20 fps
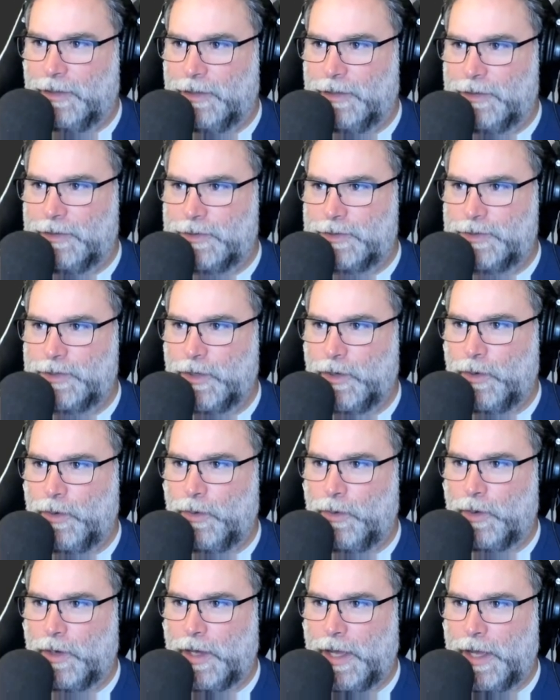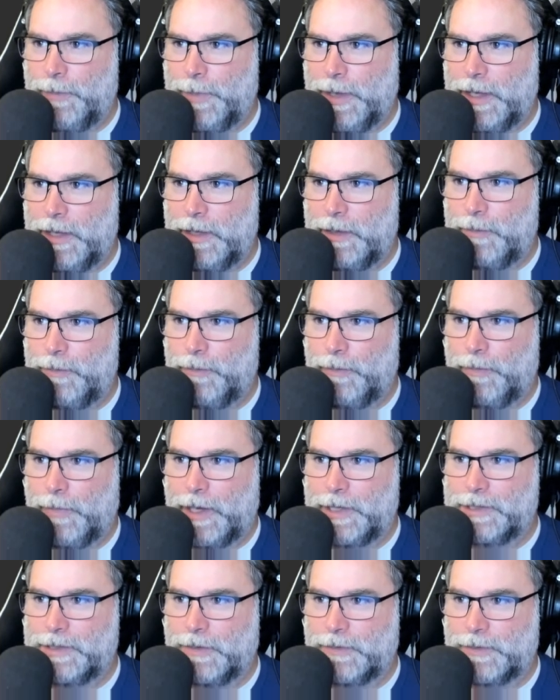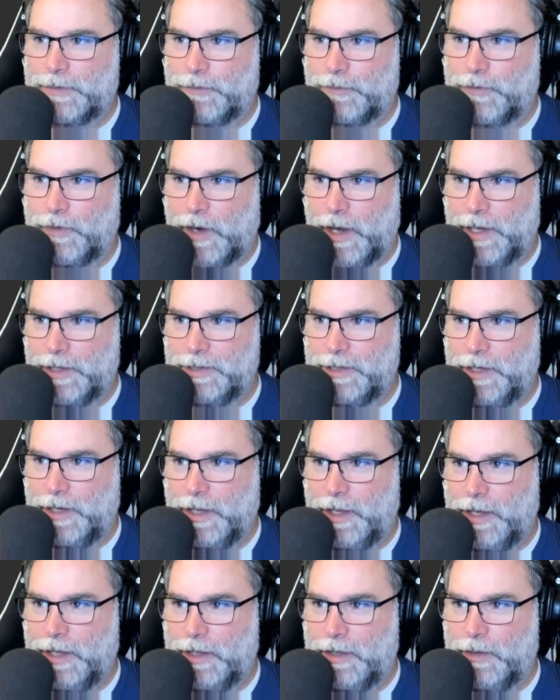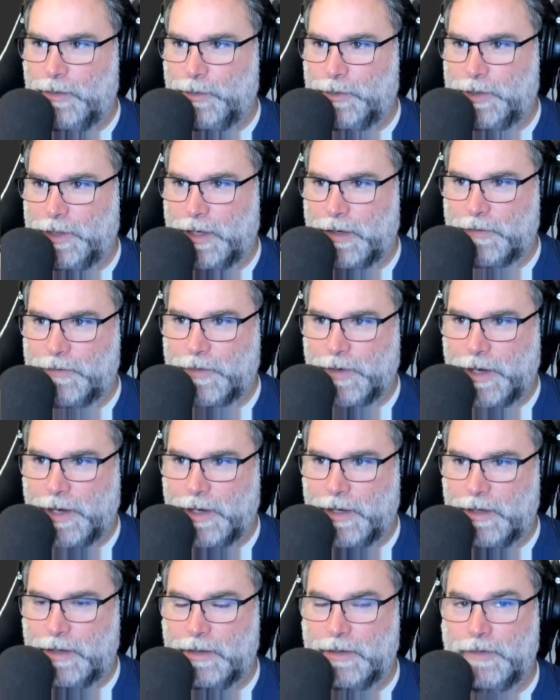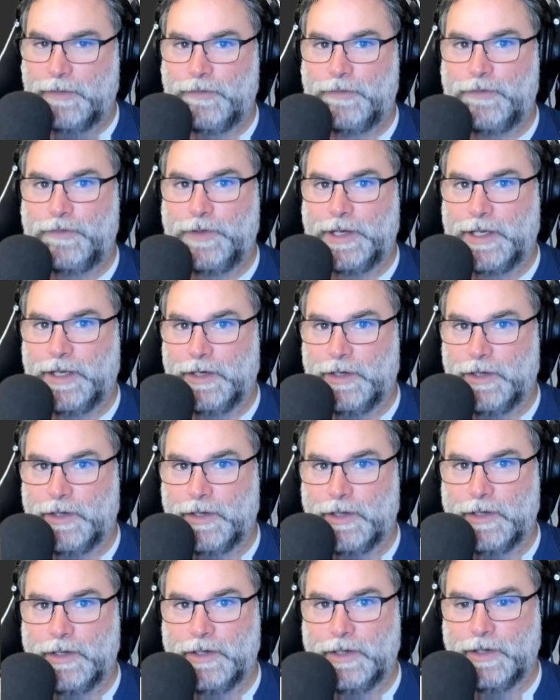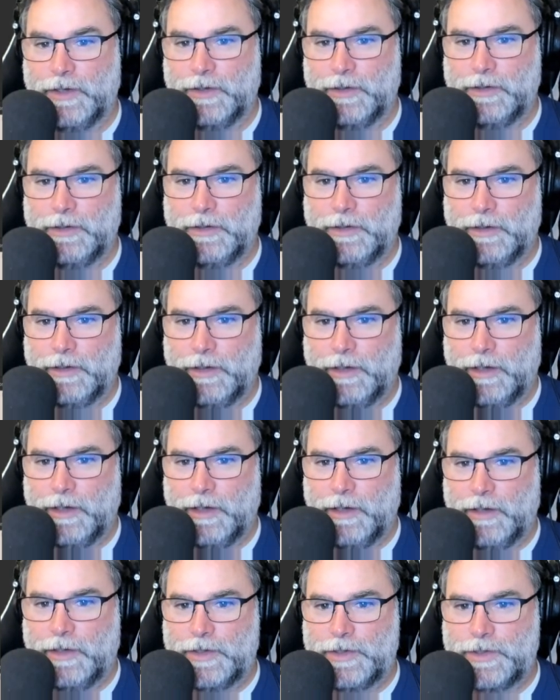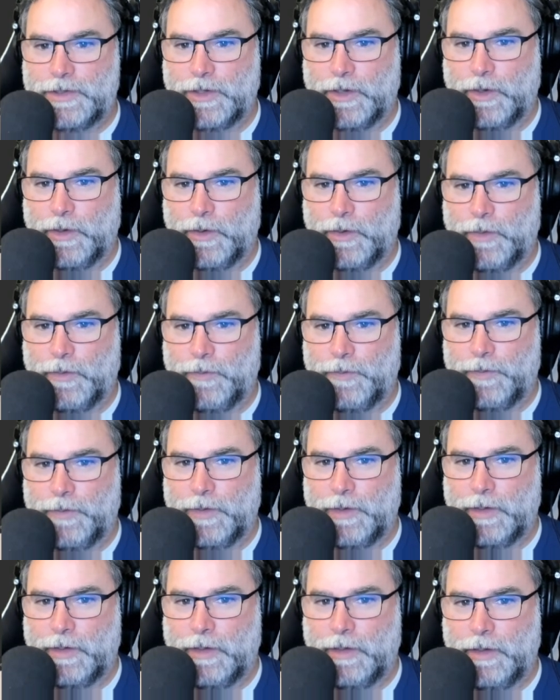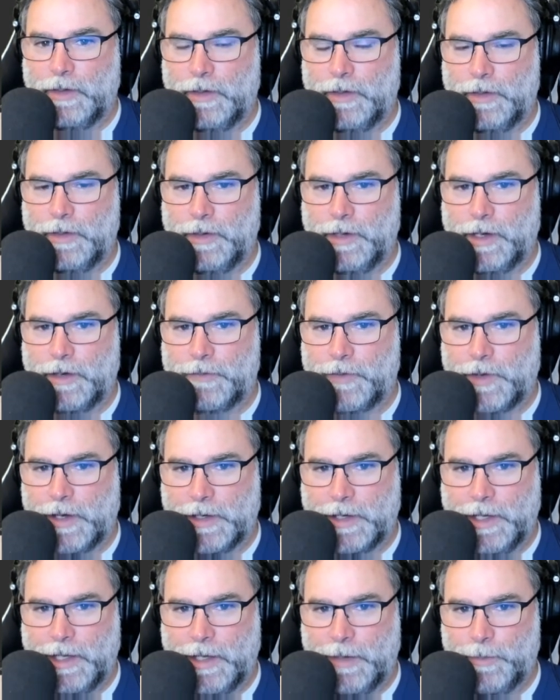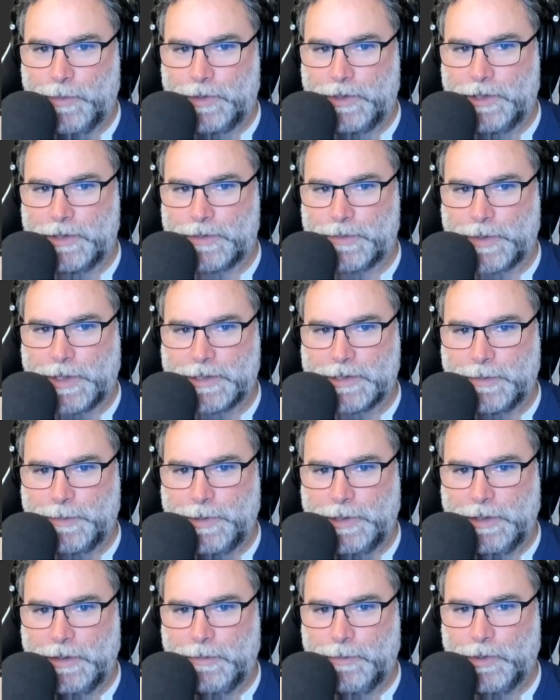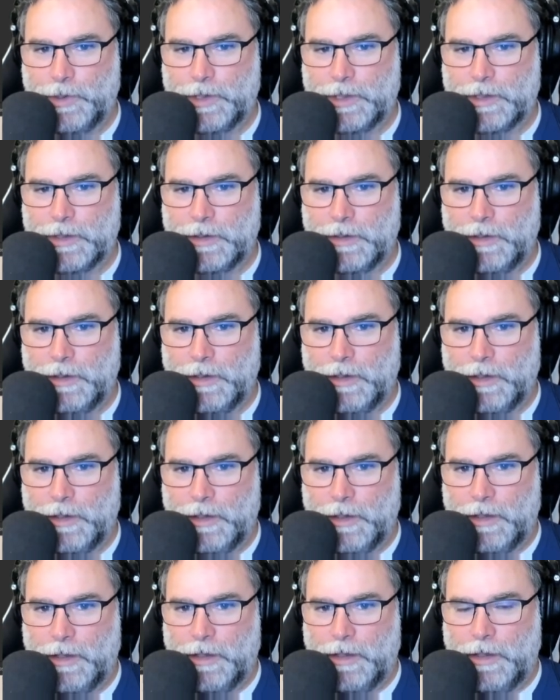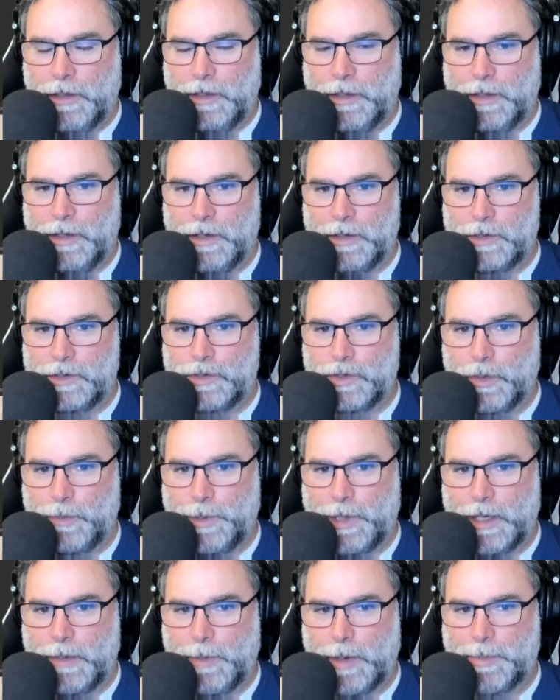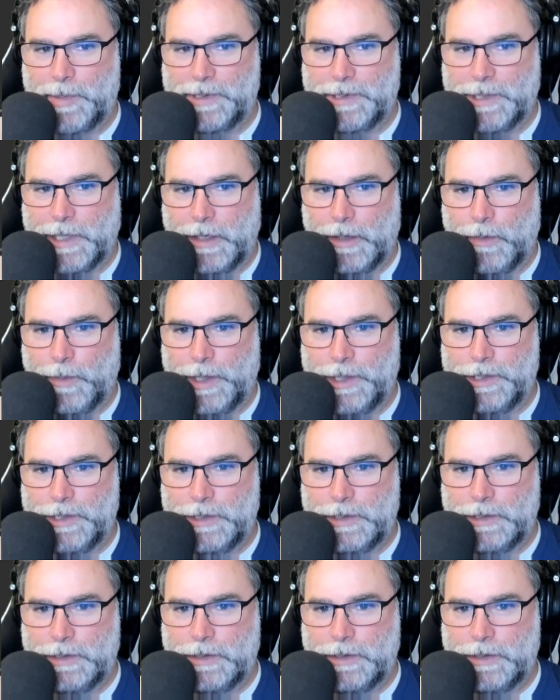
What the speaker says: So I made myself some fries today with the air fryer. Freaking good, dude. So the air fryer came with this recipe book. It showed me how to make potato wedges.